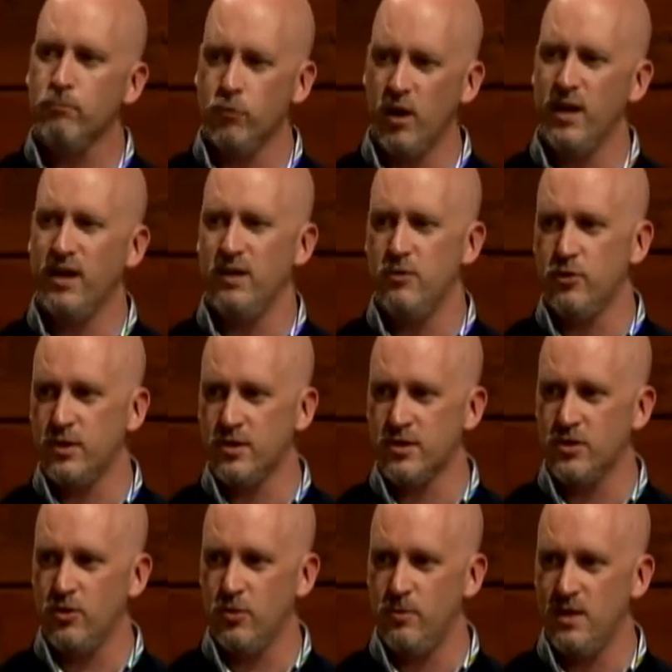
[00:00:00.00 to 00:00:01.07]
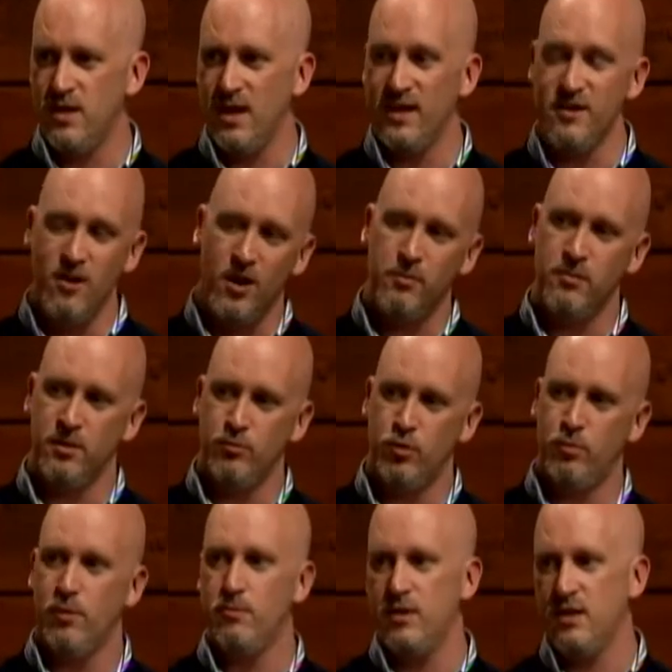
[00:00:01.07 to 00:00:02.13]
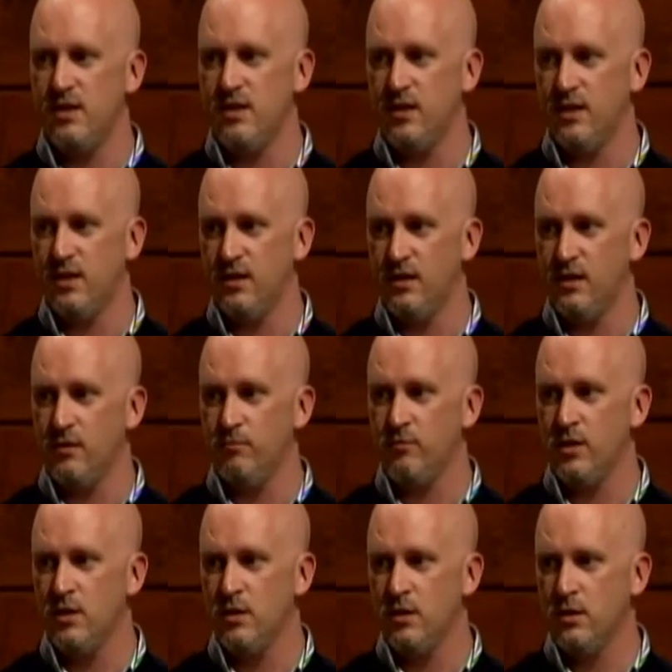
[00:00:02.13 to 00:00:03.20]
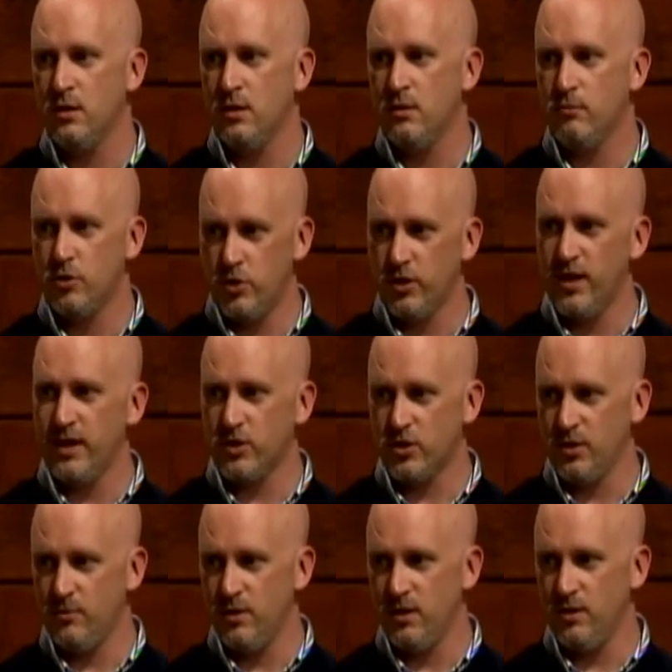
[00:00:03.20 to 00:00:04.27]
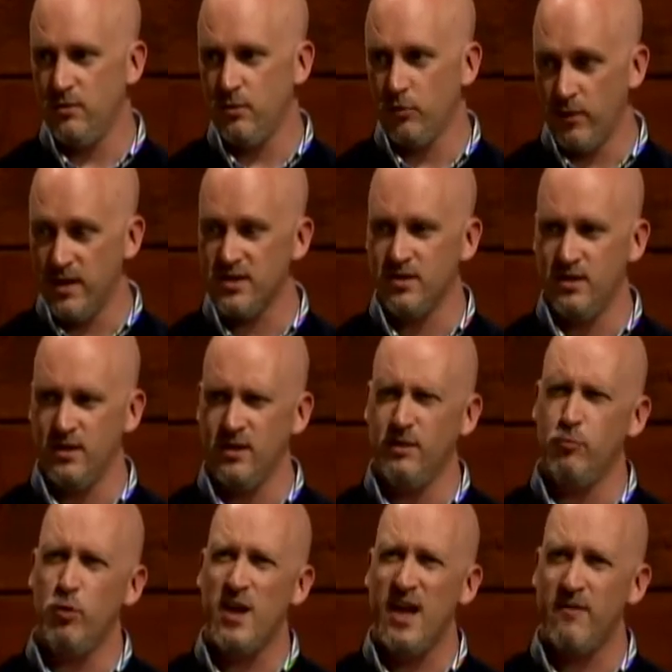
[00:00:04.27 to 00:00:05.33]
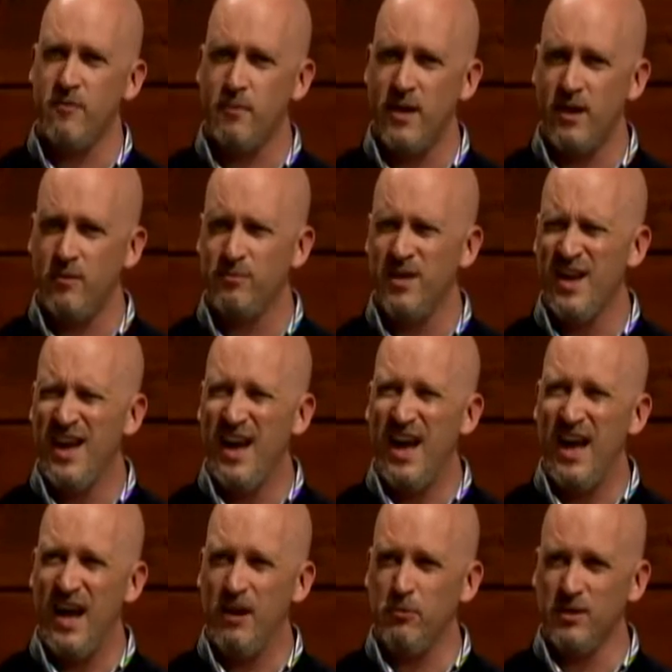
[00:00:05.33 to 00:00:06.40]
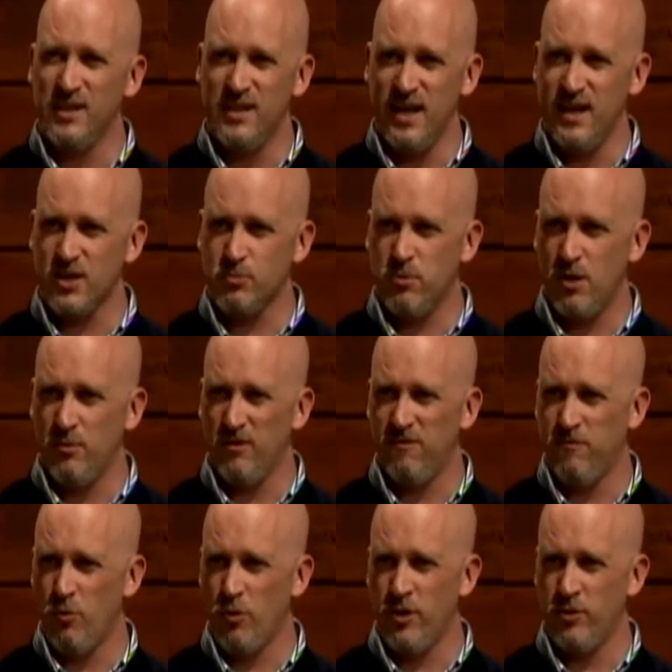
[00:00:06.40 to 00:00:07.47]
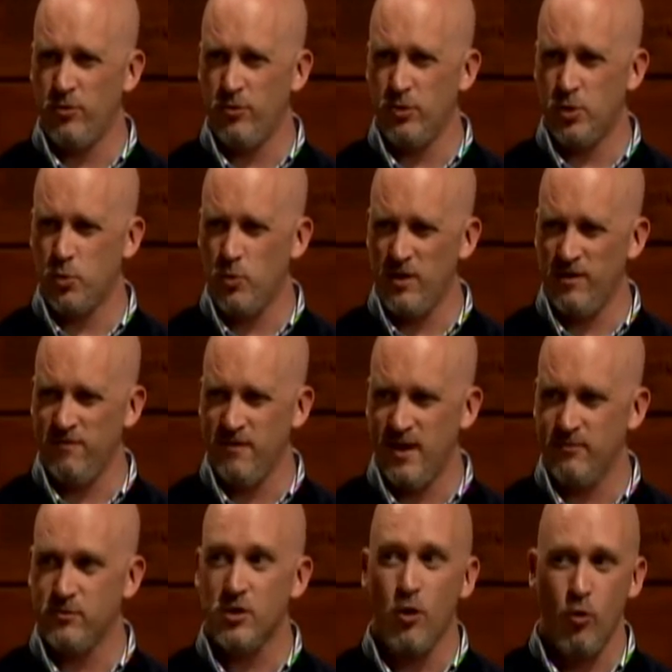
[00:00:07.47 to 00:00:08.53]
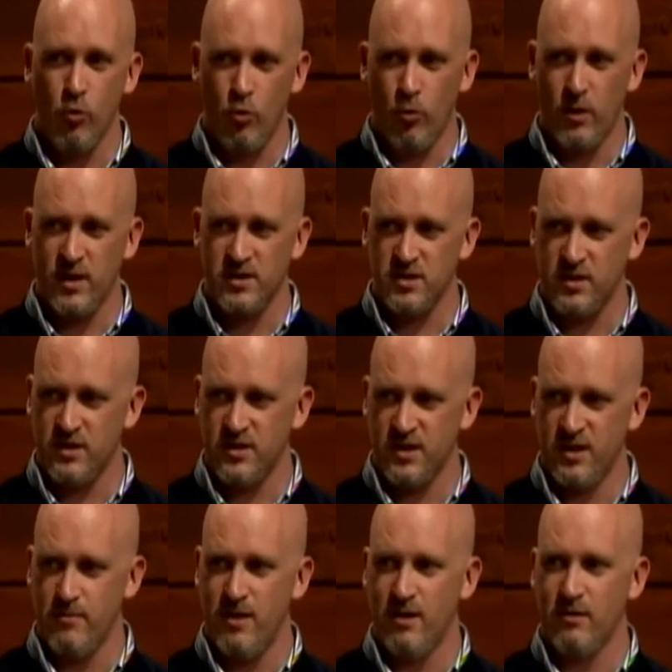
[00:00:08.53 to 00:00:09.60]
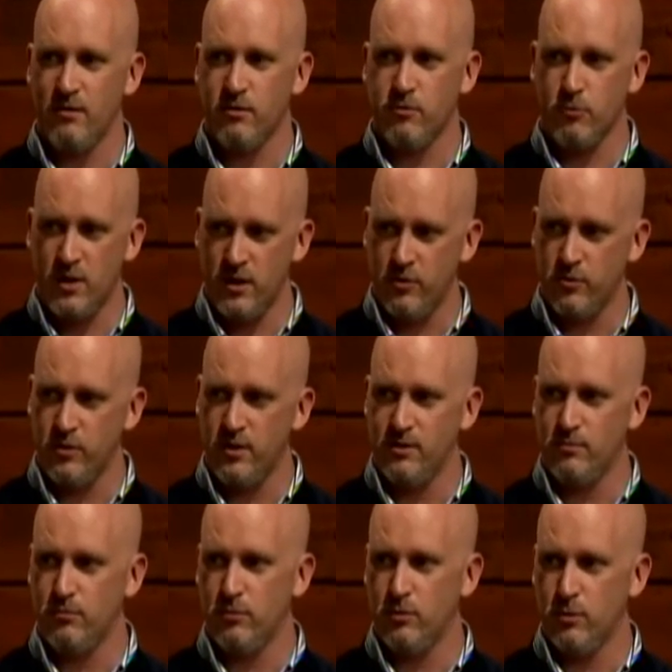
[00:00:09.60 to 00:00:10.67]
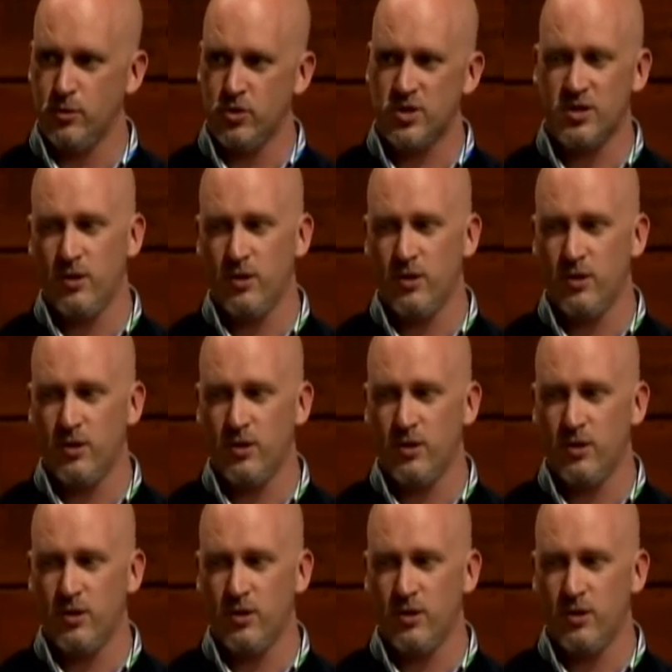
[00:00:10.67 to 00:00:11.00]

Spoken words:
Right, and you can still be a non-member, but but you can actually be a resident. And then we have about, I would guess, probably 425 total residents, and about 300 and just a